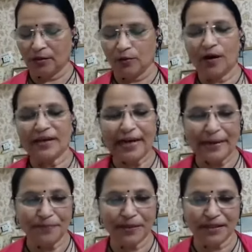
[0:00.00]
what
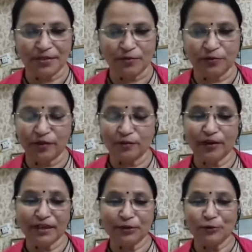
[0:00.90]
happens
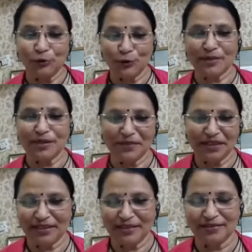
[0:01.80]
when you do
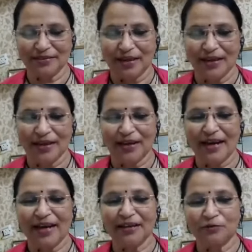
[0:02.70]
something
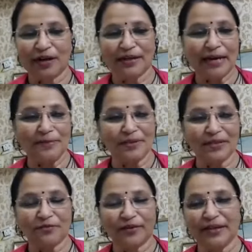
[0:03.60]
and what
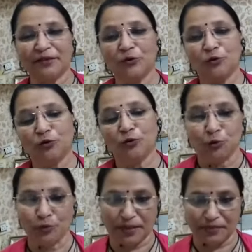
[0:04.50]
happens when you don't
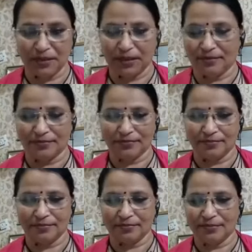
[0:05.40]
do something?
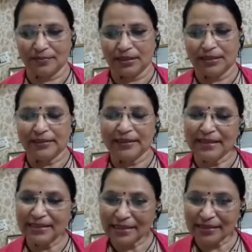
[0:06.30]

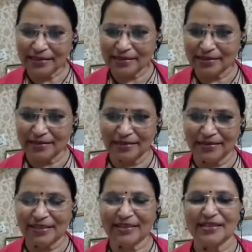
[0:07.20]
This is
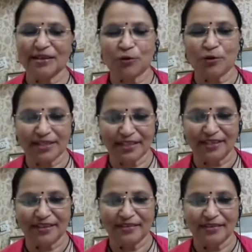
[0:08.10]
a
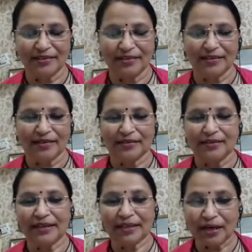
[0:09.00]
question
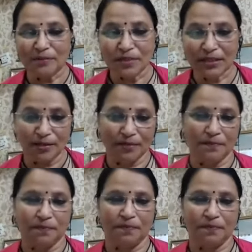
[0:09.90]
that comes up